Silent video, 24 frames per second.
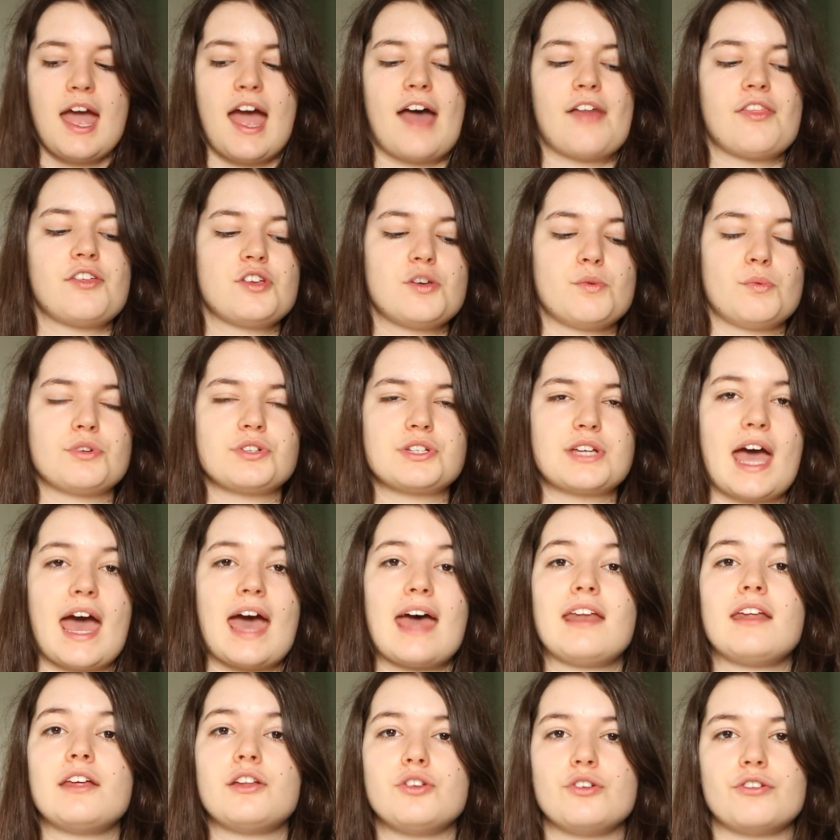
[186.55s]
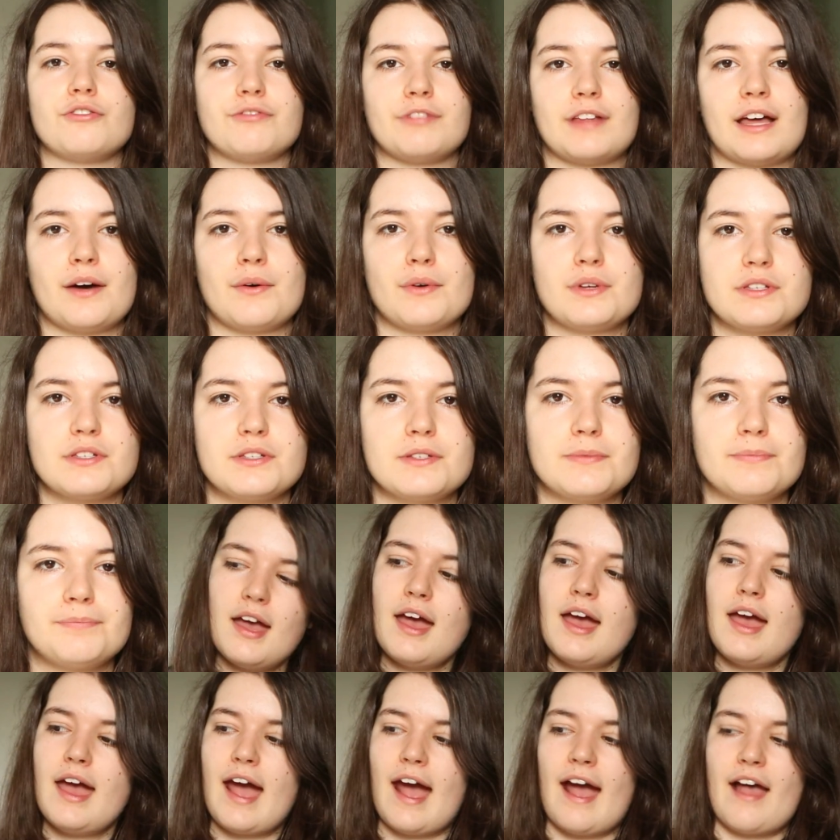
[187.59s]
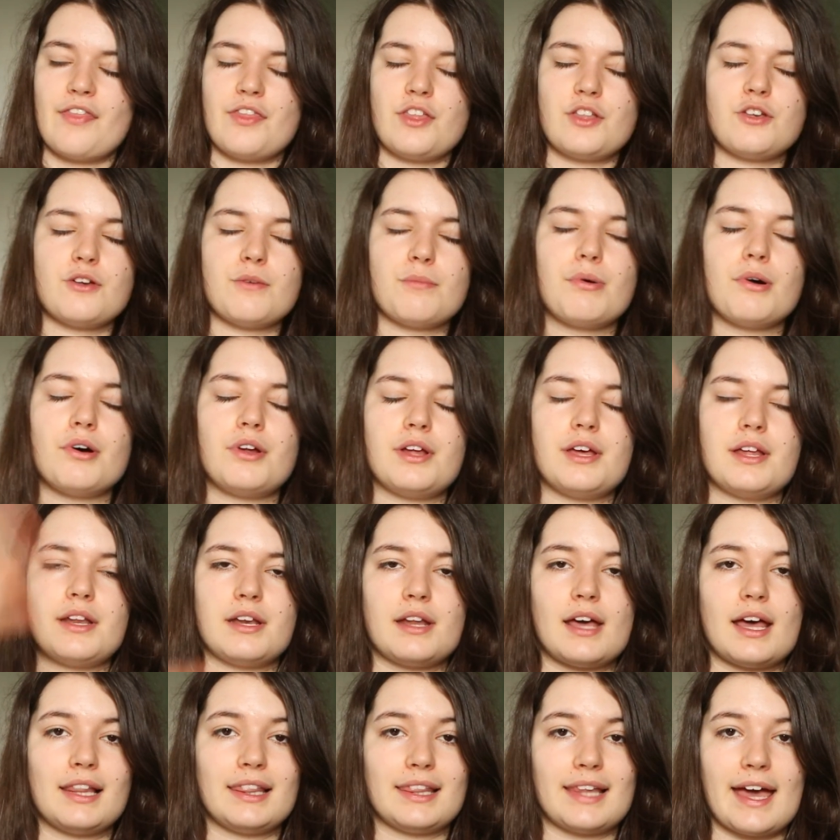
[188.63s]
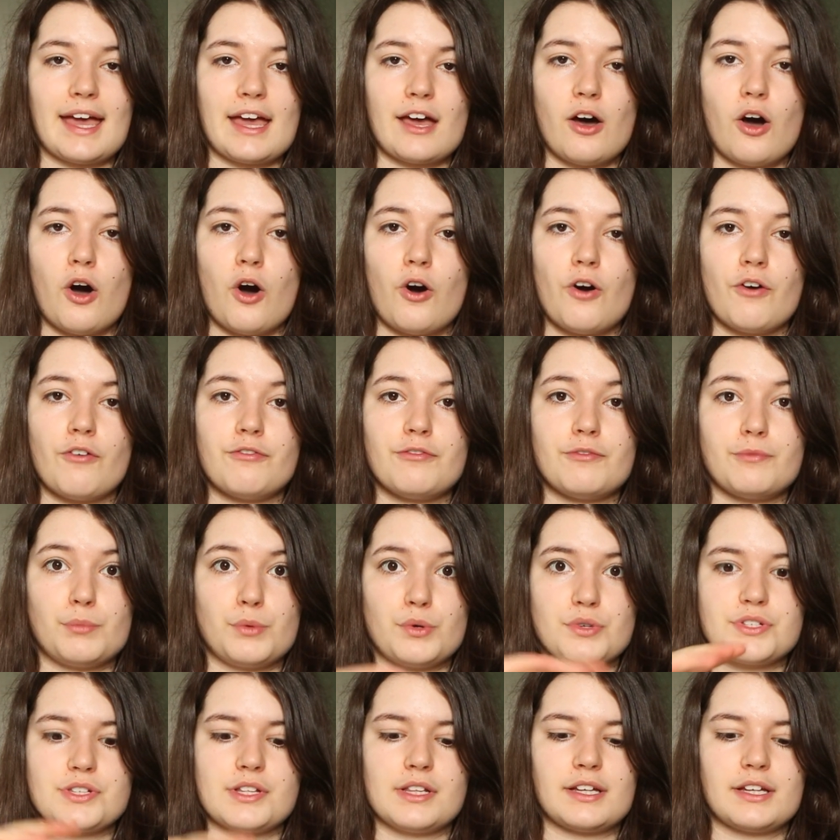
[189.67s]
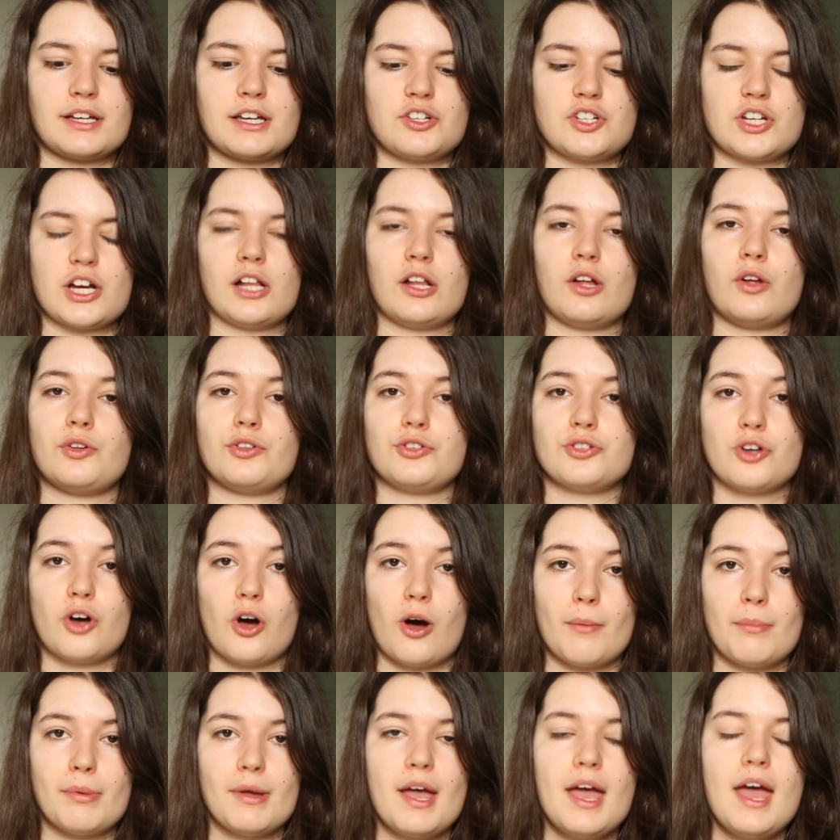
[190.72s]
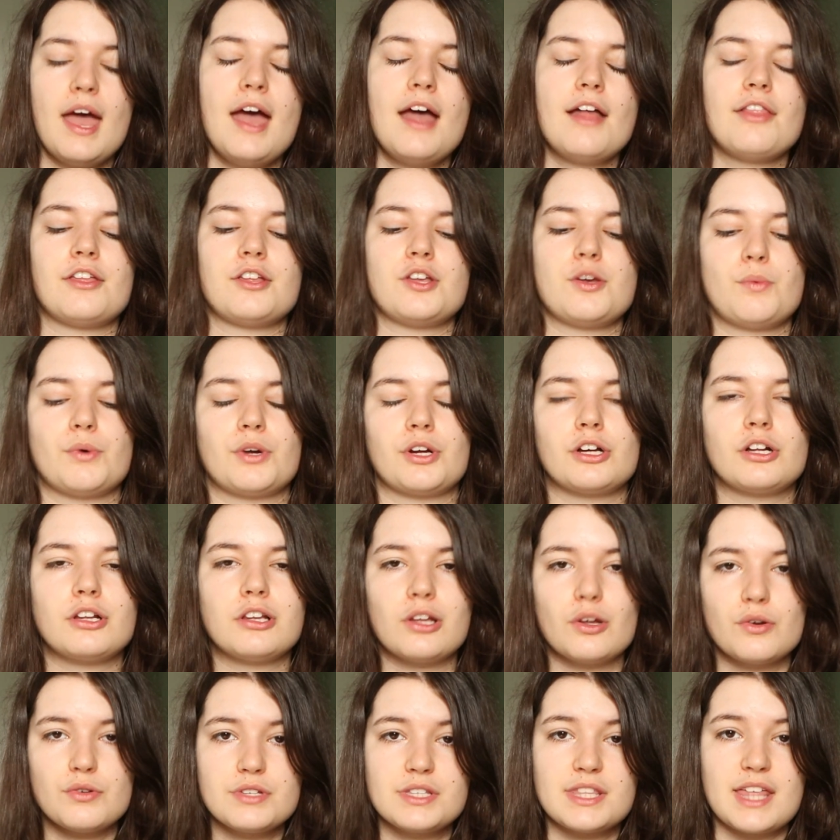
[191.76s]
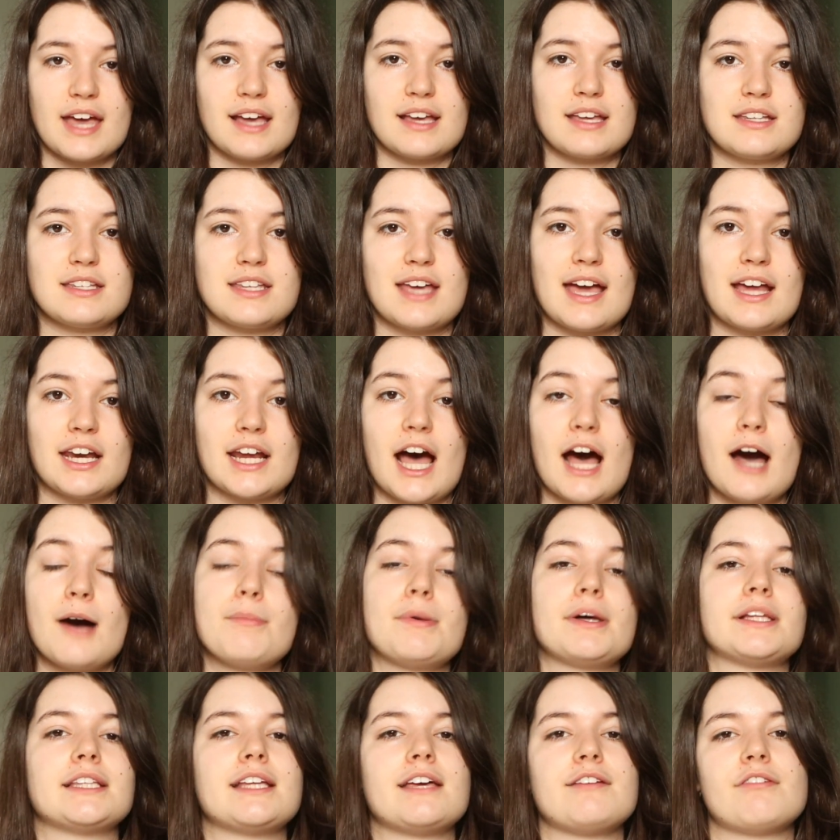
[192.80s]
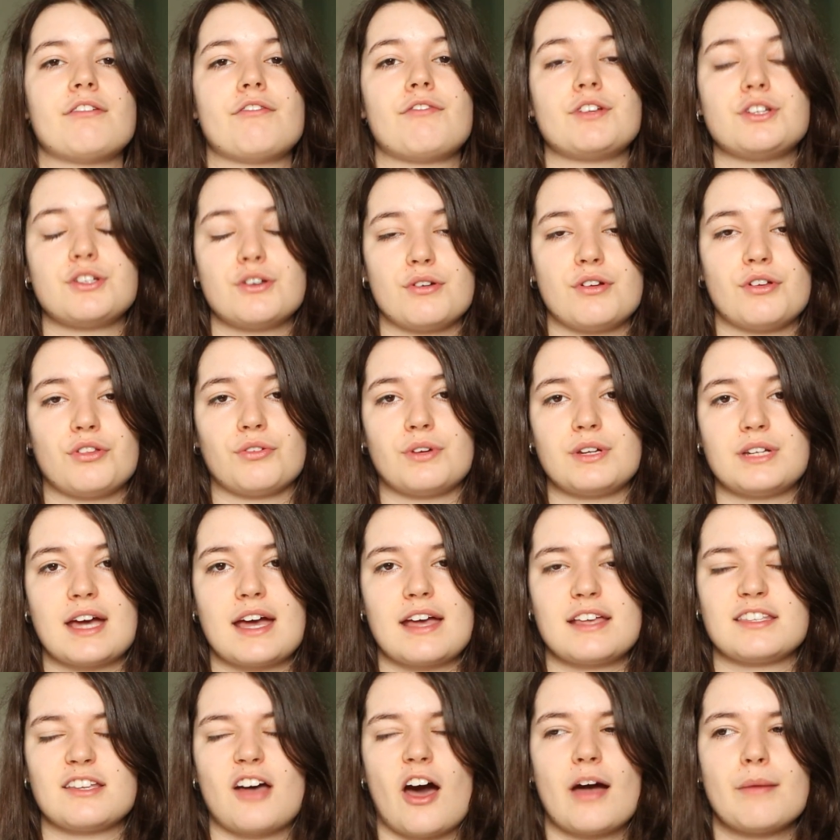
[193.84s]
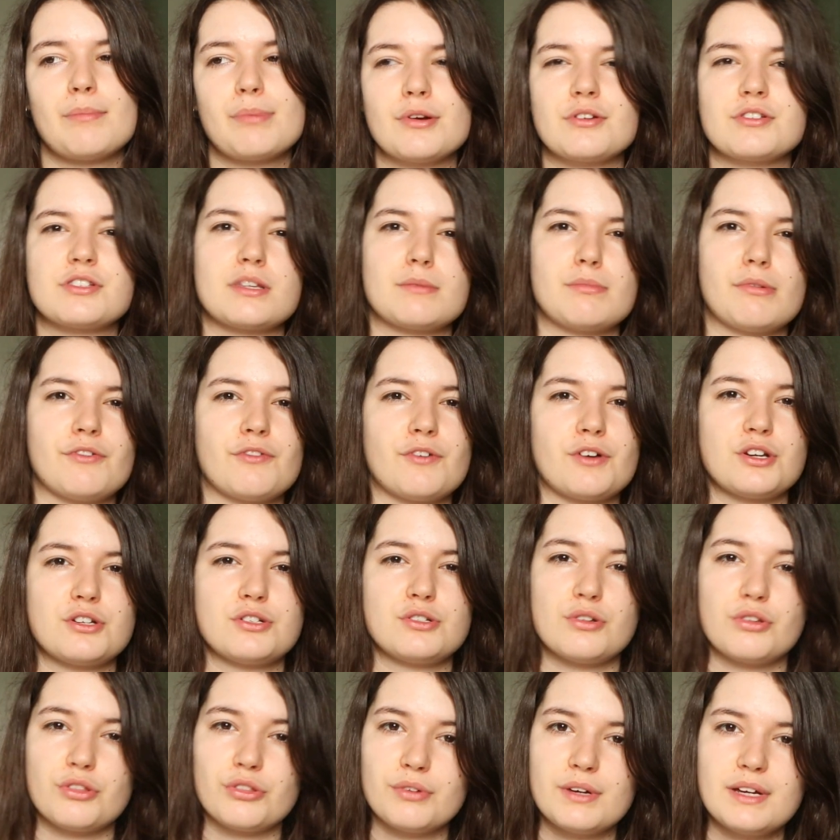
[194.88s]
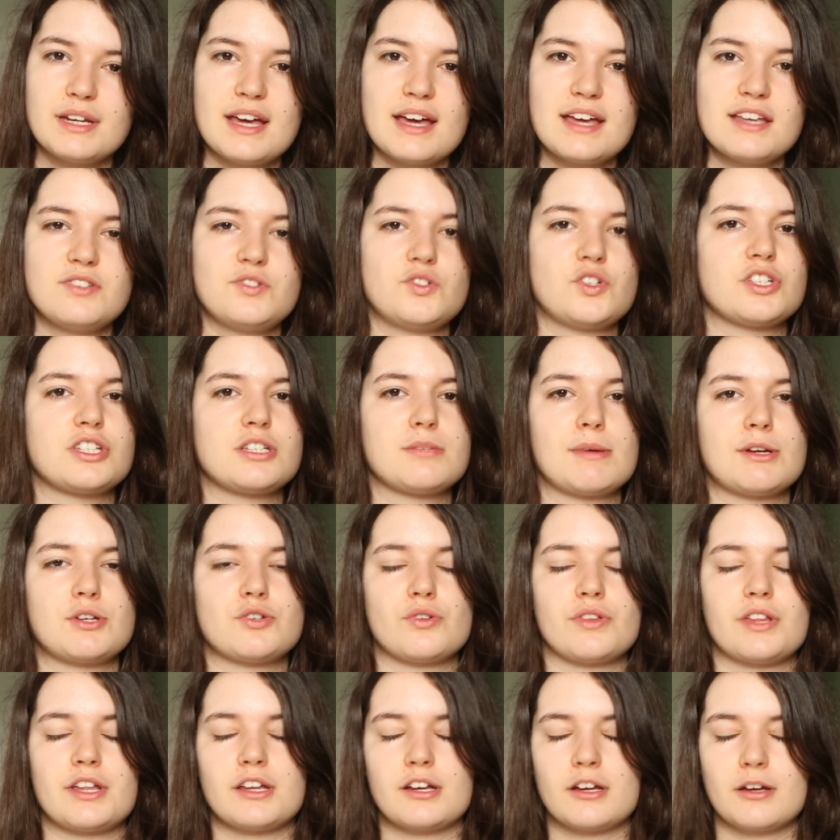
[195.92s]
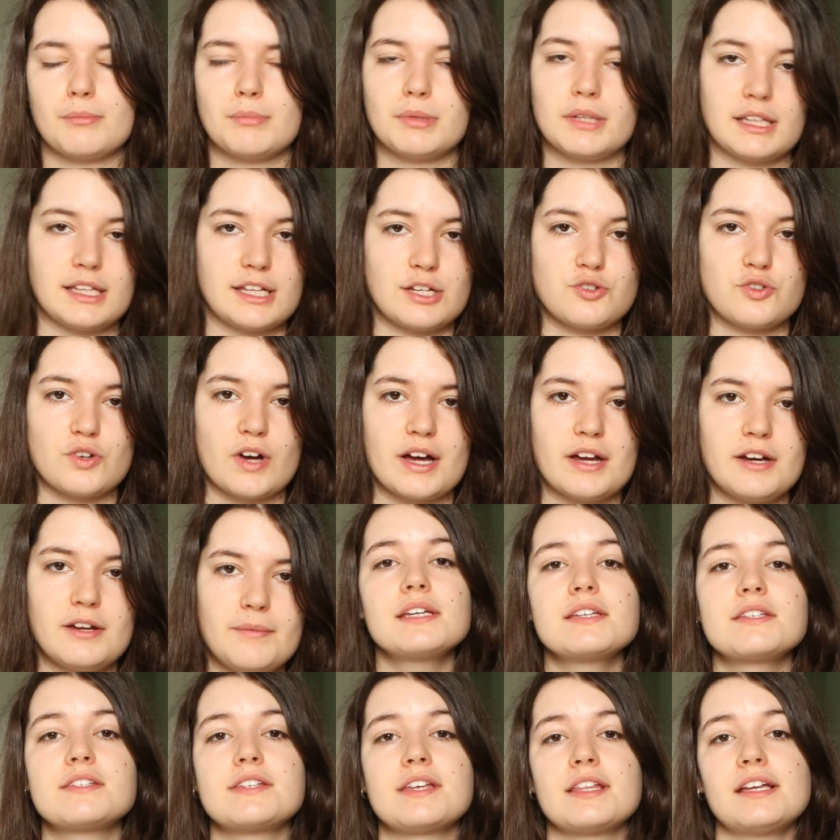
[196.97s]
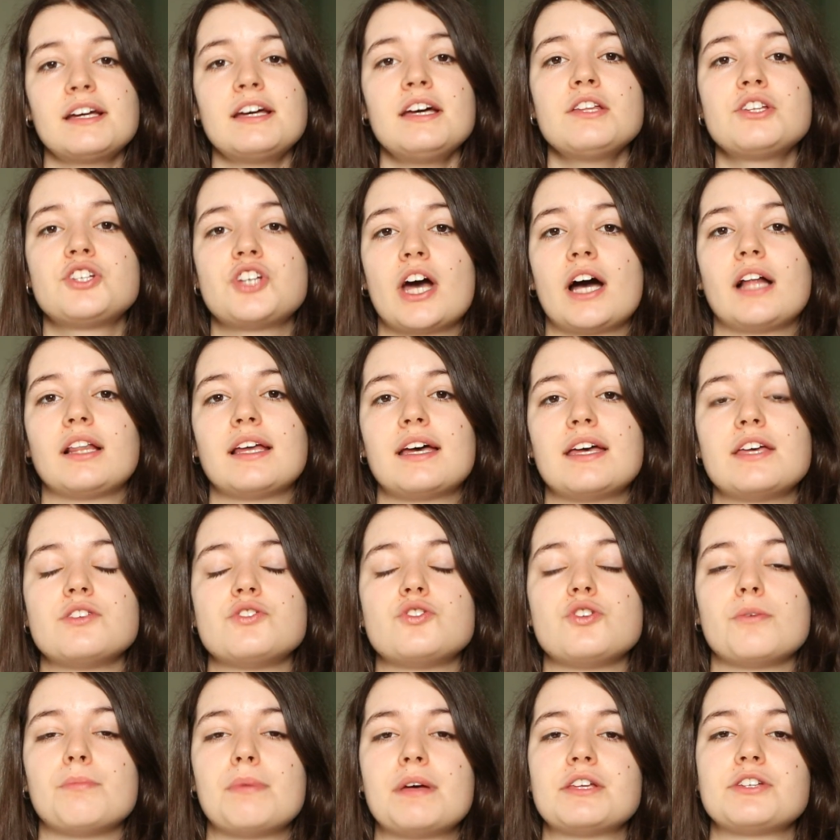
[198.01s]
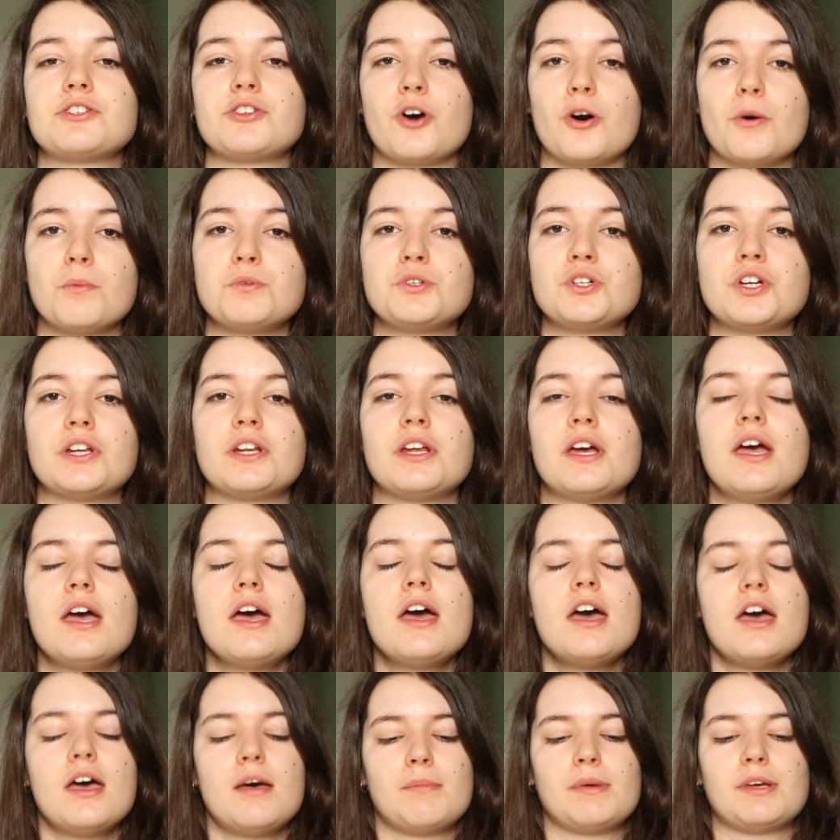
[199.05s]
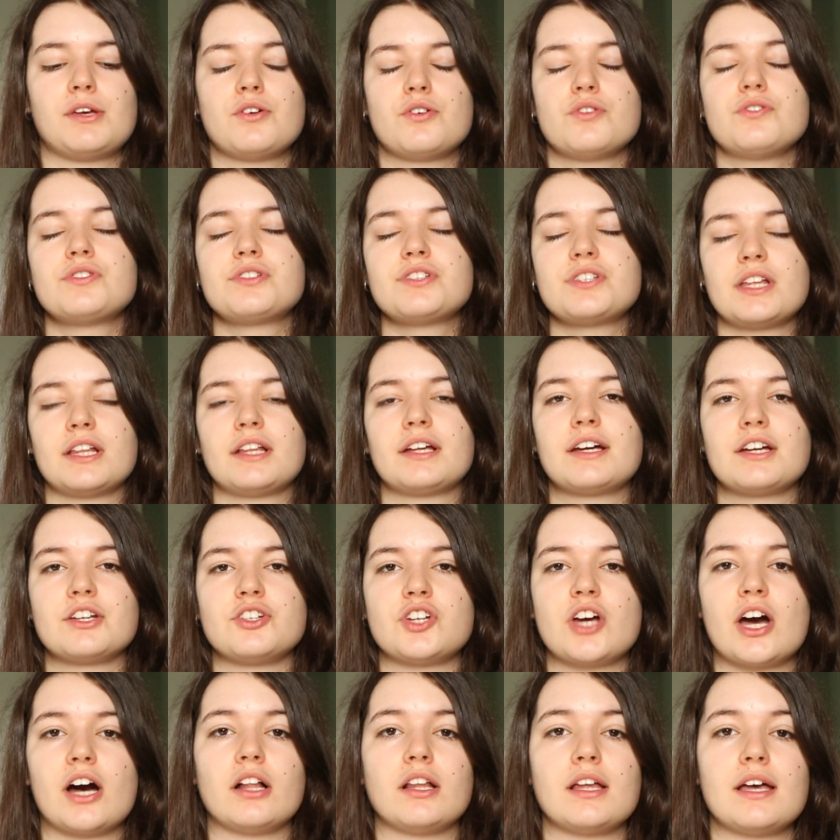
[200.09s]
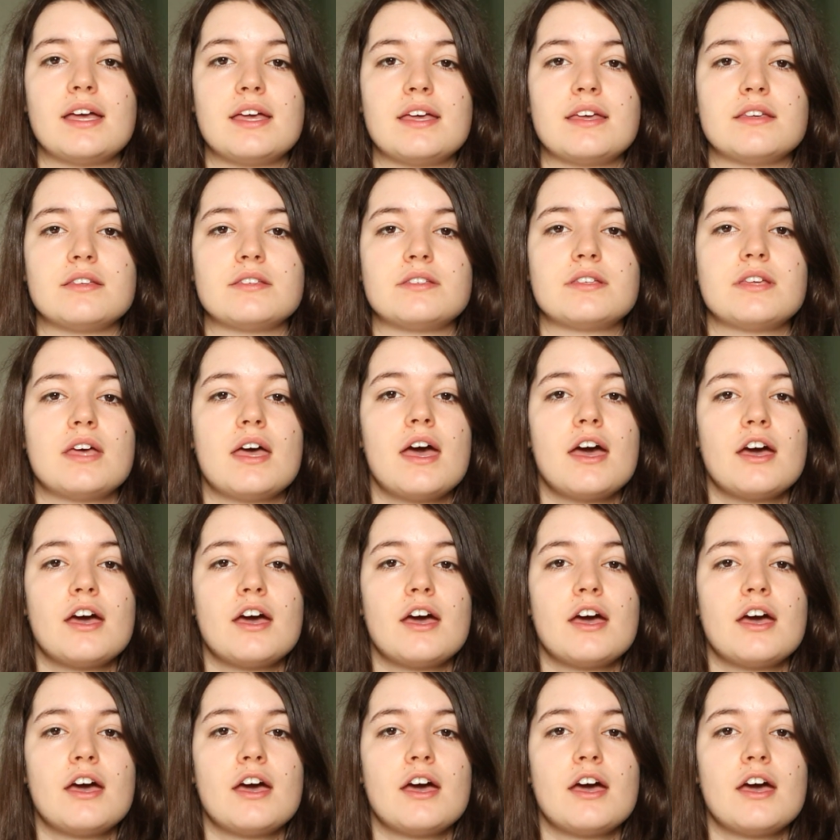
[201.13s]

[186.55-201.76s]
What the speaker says: And then you want to add in your flowers. And then you put in a layer of more silica gel on top. Then you want to close that container up and leave it for 2 to 3 days. I personally prefer to do 3 days just to make sure they're completely dried. Silica gel is your best option because silica gel is